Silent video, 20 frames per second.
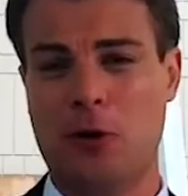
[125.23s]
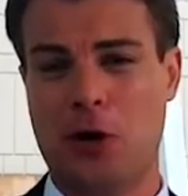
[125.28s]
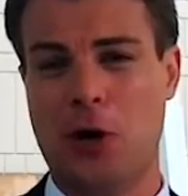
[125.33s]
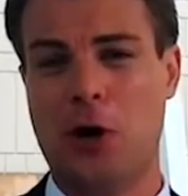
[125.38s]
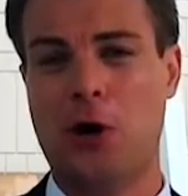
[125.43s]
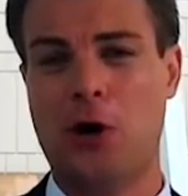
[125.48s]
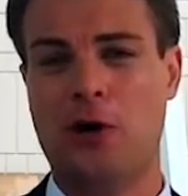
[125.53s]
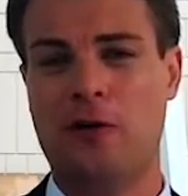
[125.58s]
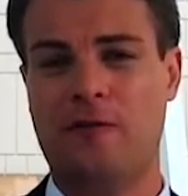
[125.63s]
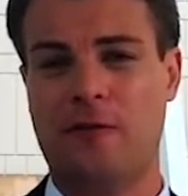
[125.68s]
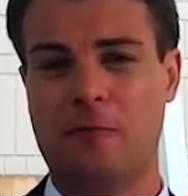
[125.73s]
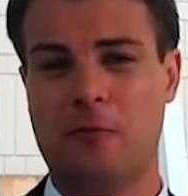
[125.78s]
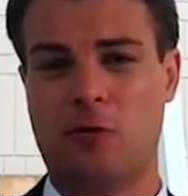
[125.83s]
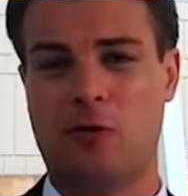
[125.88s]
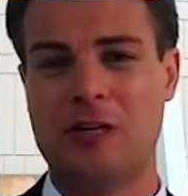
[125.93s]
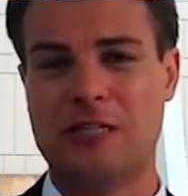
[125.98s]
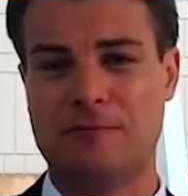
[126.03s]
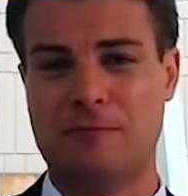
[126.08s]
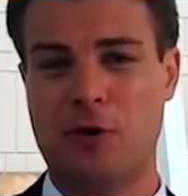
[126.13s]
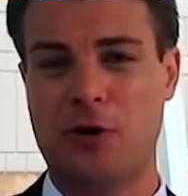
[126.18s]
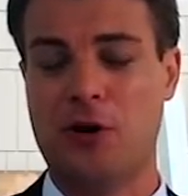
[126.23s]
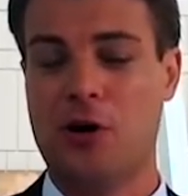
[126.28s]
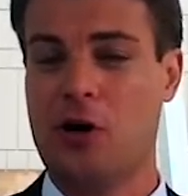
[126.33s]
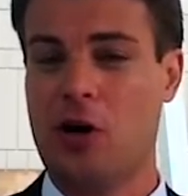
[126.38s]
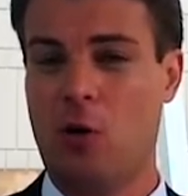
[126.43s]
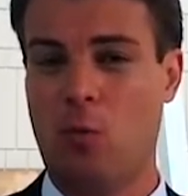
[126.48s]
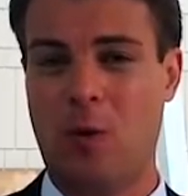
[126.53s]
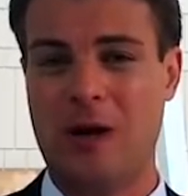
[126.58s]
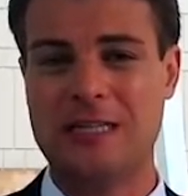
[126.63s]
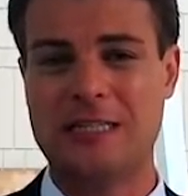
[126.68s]
we heard from Chris Murdoch
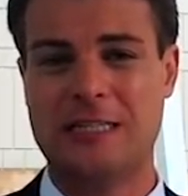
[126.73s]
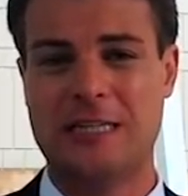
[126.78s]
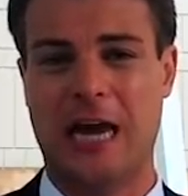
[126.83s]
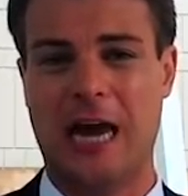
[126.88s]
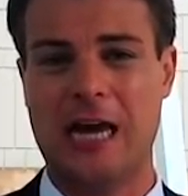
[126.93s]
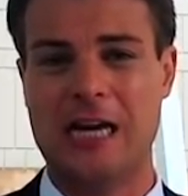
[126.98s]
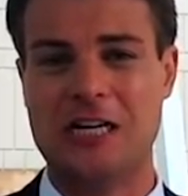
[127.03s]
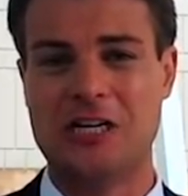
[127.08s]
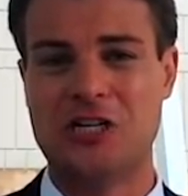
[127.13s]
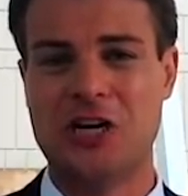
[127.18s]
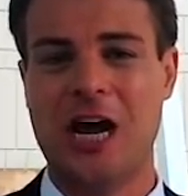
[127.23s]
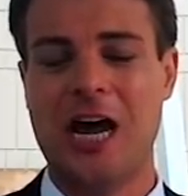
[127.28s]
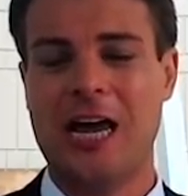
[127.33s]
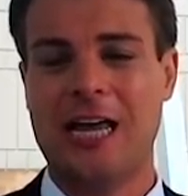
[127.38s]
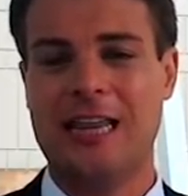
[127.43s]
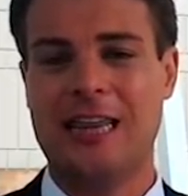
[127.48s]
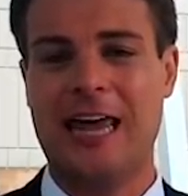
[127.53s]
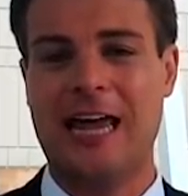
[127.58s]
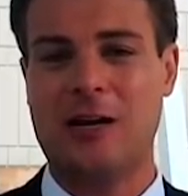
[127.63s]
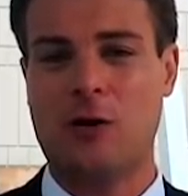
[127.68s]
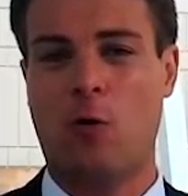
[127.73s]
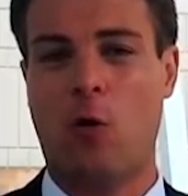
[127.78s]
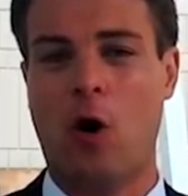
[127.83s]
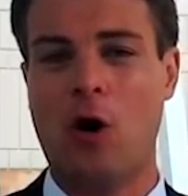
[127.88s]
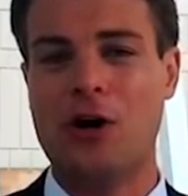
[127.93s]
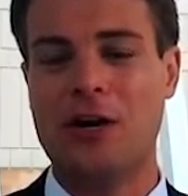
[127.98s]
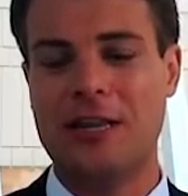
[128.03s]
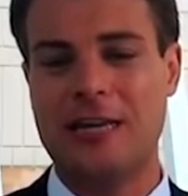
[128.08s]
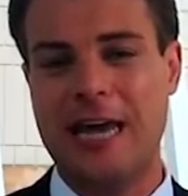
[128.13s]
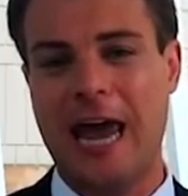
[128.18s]
at one stage that,
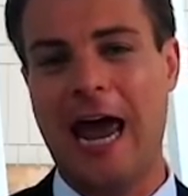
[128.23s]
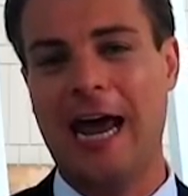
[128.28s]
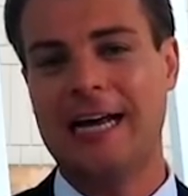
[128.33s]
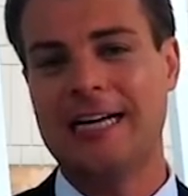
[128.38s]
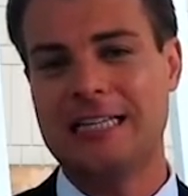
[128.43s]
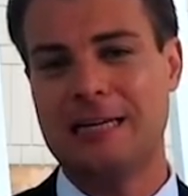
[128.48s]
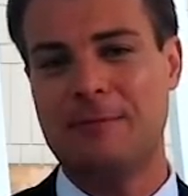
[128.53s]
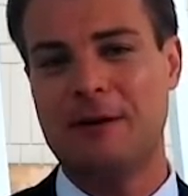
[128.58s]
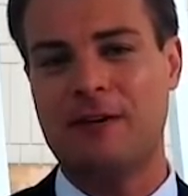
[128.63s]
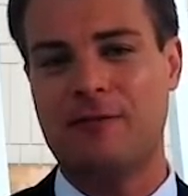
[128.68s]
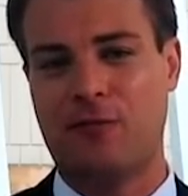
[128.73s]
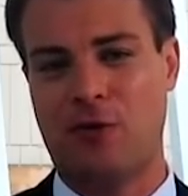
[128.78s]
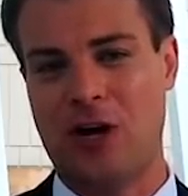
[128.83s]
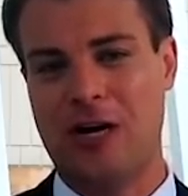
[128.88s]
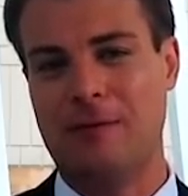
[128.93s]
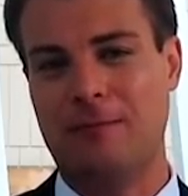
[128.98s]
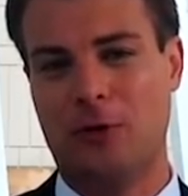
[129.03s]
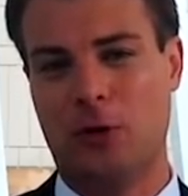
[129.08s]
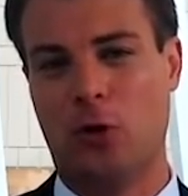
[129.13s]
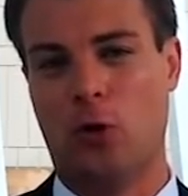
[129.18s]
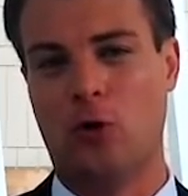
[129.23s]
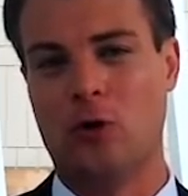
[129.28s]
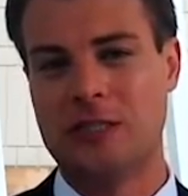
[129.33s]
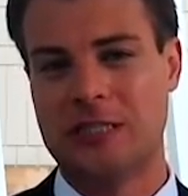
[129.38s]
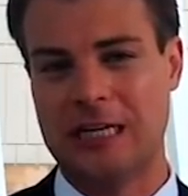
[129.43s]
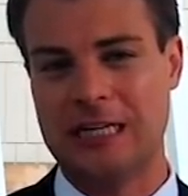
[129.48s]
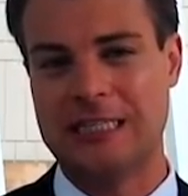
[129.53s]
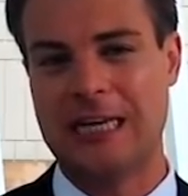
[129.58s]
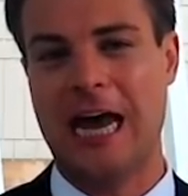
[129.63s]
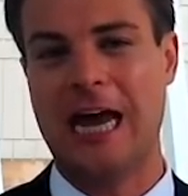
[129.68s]
quote, the academic freedom
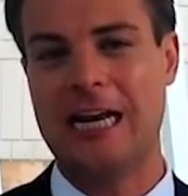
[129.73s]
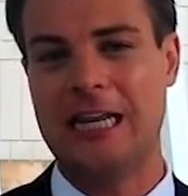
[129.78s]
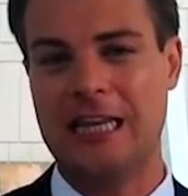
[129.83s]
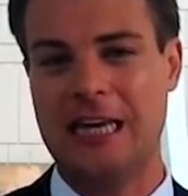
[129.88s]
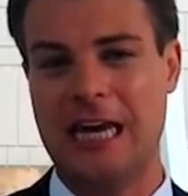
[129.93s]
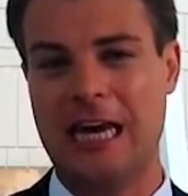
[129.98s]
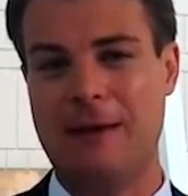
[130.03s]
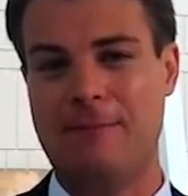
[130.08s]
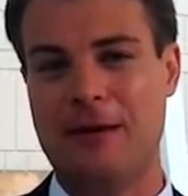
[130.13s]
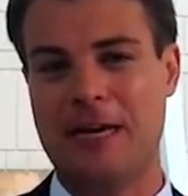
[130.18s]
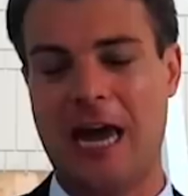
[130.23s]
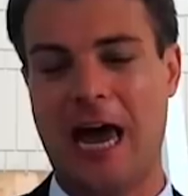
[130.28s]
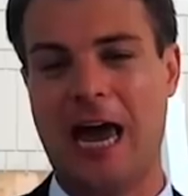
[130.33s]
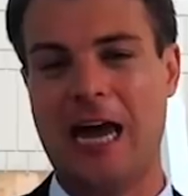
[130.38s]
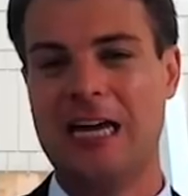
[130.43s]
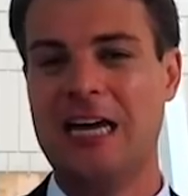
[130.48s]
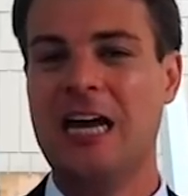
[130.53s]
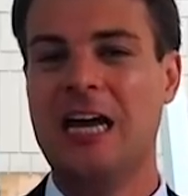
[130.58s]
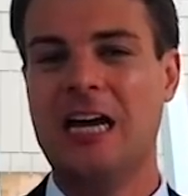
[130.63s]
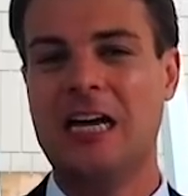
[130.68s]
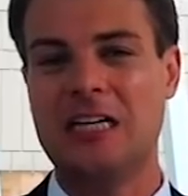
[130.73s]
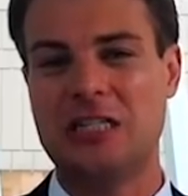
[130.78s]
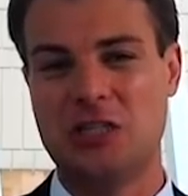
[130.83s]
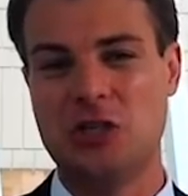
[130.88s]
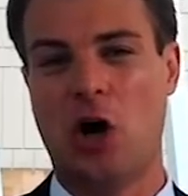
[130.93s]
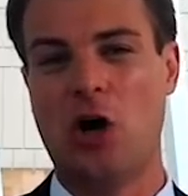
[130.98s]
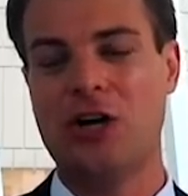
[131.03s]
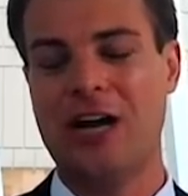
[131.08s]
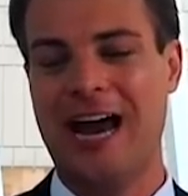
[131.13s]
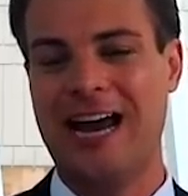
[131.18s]
clause contained in the EBA is
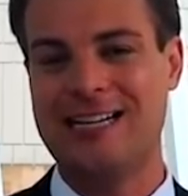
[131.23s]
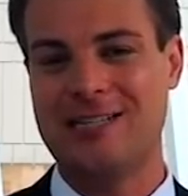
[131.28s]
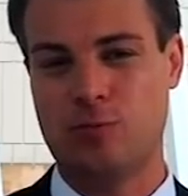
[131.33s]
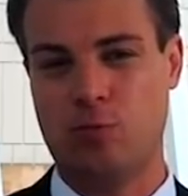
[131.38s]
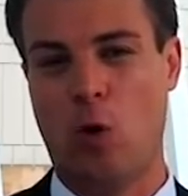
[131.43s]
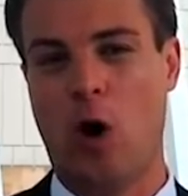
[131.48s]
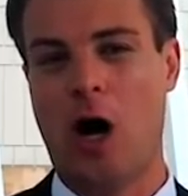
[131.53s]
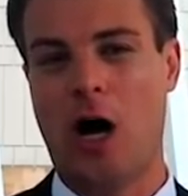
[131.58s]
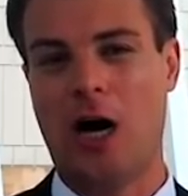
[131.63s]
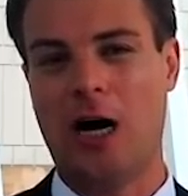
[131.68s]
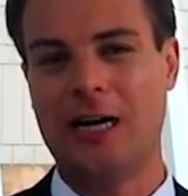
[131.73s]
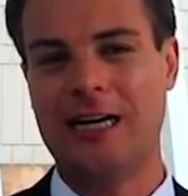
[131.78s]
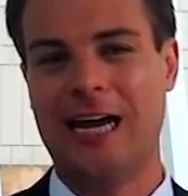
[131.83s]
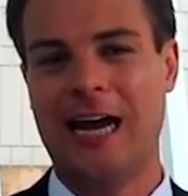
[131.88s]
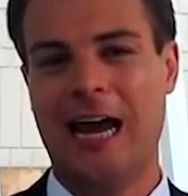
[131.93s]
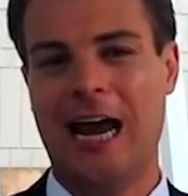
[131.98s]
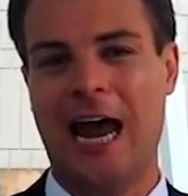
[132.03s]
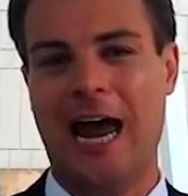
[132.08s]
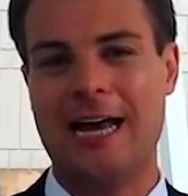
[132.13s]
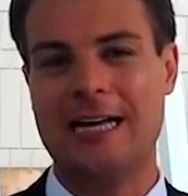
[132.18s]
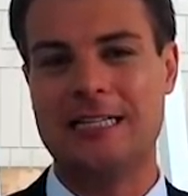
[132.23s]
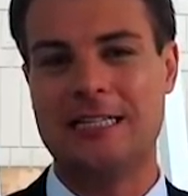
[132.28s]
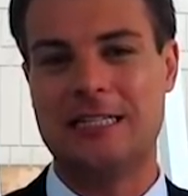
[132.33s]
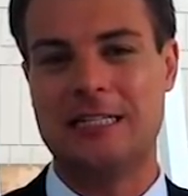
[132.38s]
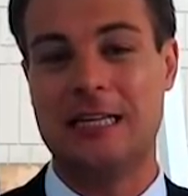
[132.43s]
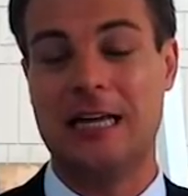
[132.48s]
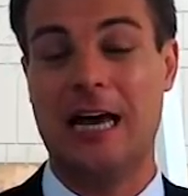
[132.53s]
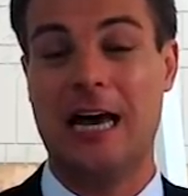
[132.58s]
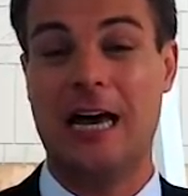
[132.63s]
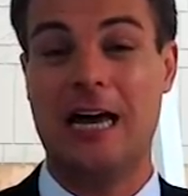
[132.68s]
not as wide as
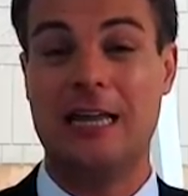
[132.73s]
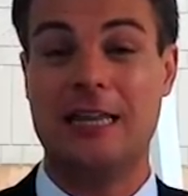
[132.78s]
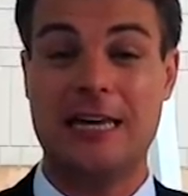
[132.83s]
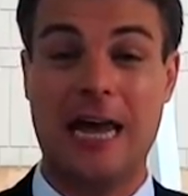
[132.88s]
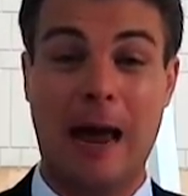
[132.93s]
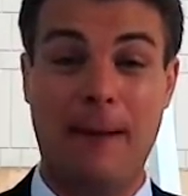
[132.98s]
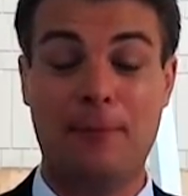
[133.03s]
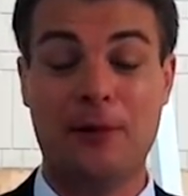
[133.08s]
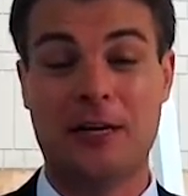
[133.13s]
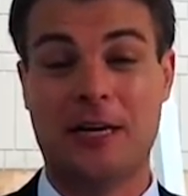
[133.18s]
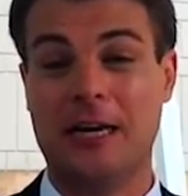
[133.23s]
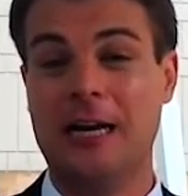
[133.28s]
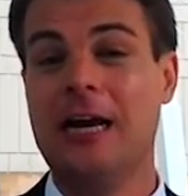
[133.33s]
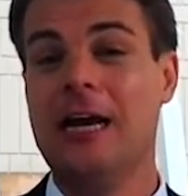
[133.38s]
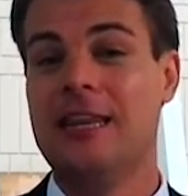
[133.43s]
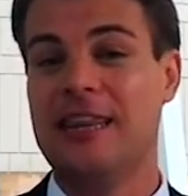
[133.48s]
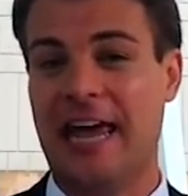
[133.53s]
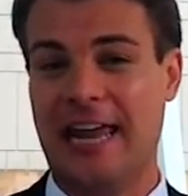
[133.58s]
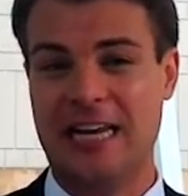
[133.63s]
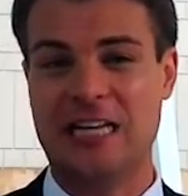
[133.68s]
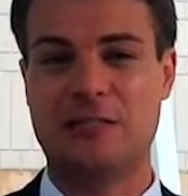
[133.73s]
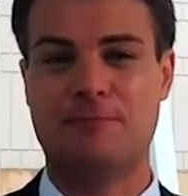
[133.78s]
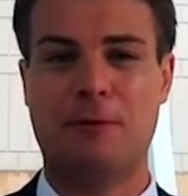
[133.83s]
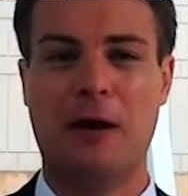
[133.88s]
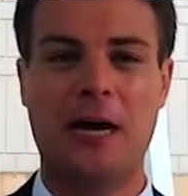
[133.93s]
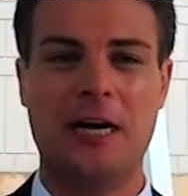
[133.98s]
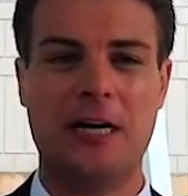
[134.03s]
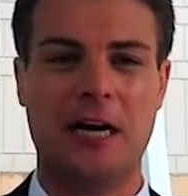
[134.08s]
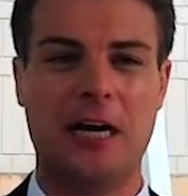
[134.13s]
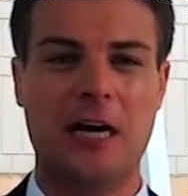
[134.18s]
the applicant, that is
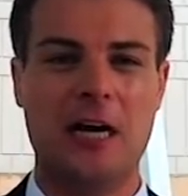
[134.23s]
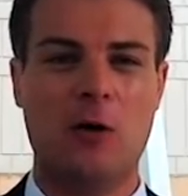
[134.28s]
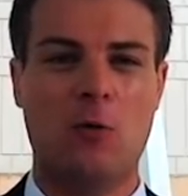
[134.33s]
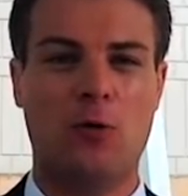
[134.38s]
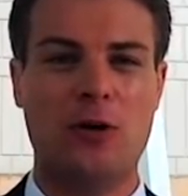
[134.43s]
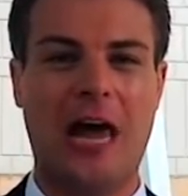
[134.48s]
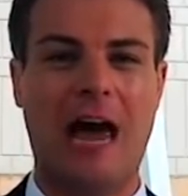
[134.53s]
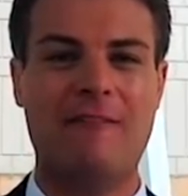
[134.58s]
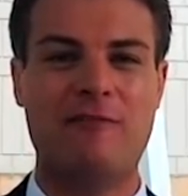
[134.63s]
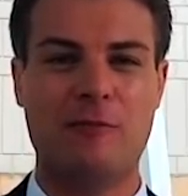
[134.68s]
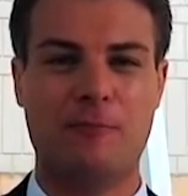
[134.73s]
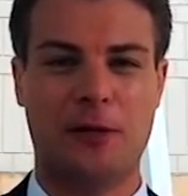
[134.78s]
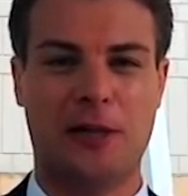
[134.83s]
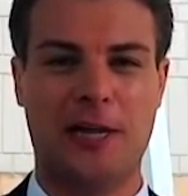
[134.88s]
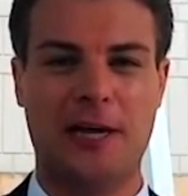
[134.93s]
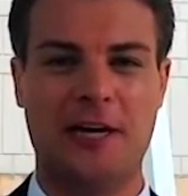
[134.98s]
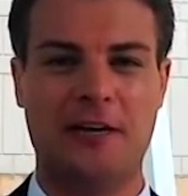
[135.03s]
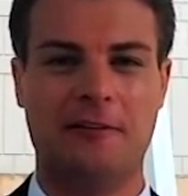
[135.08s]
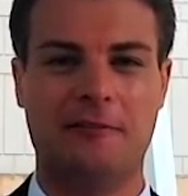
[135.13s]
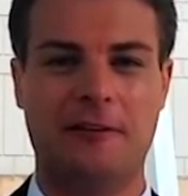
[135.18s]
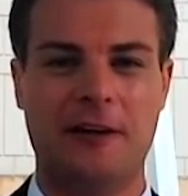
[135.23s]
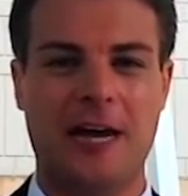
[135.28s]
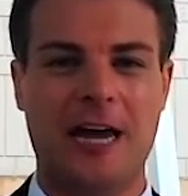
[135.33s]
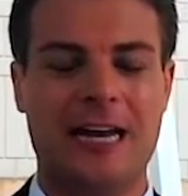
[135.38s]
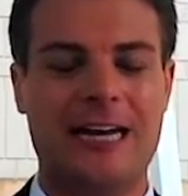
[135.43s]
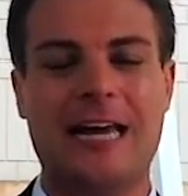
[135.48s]
Peter, would have you believe.